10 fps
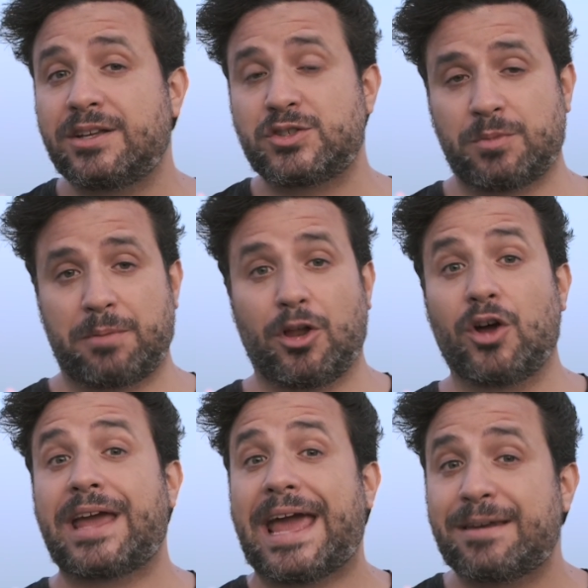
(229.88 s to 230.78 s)
to my
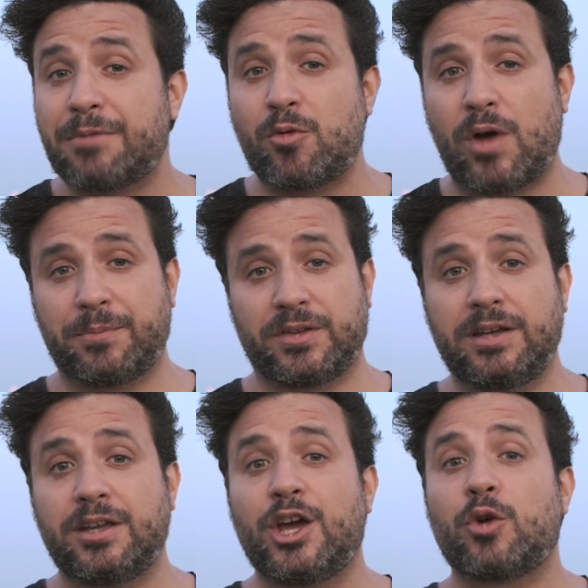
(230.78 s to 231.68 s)
blog and my
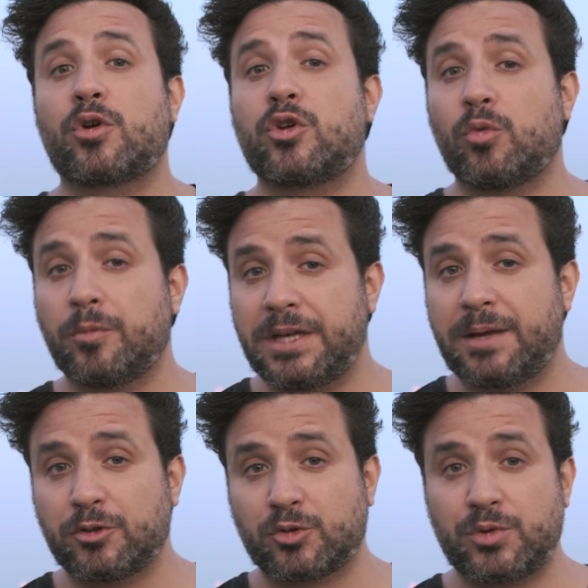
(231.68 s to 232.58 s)
website, where you will be
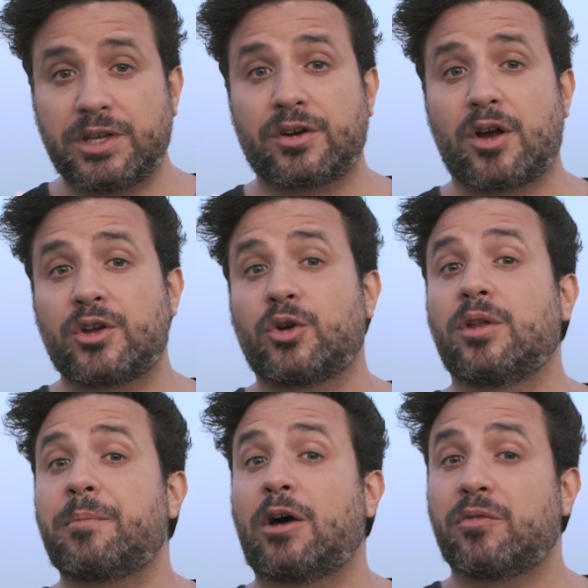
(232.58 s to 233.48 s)
able to read an article
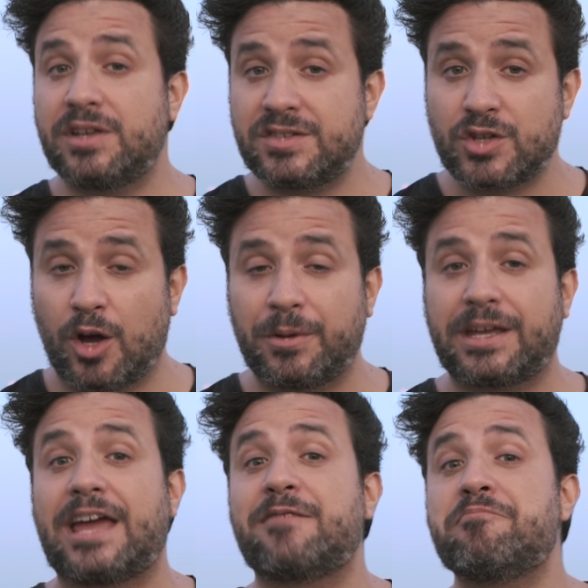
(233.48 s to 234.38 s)
about this
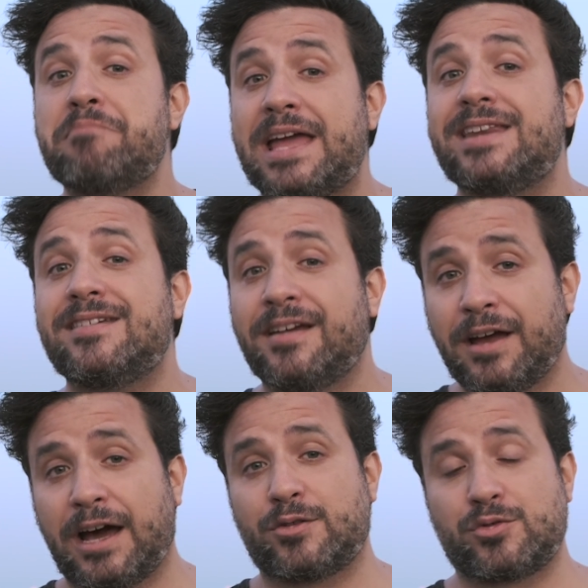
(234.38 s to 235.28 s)
topic and many
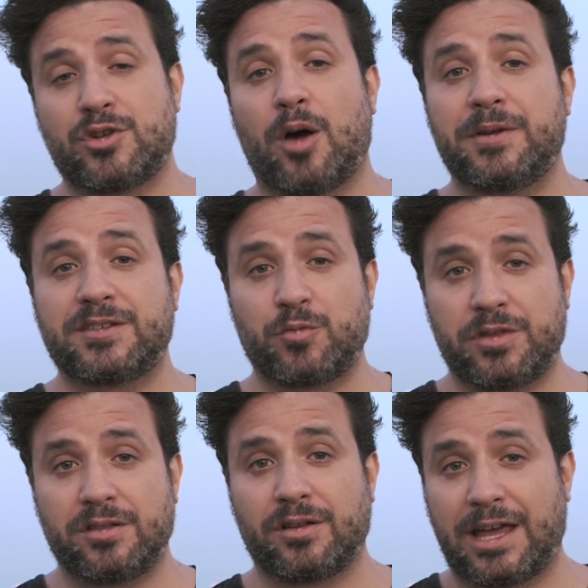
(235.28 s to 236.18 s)
other topics
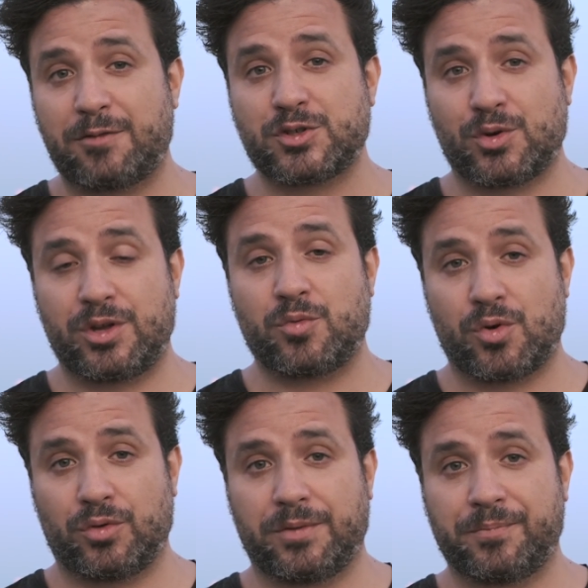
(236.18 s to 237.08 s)
within the language learning world.